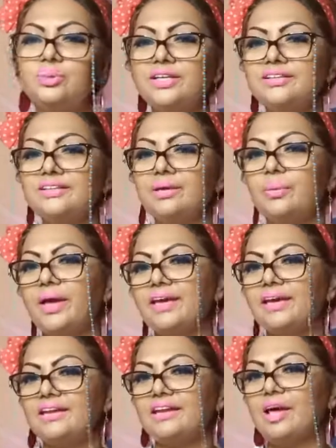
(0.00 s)
wiggle their way
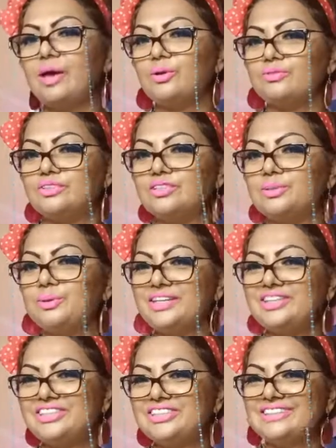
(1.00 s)
in and out of
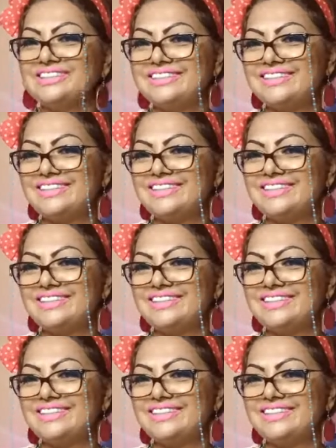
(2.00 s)
situations.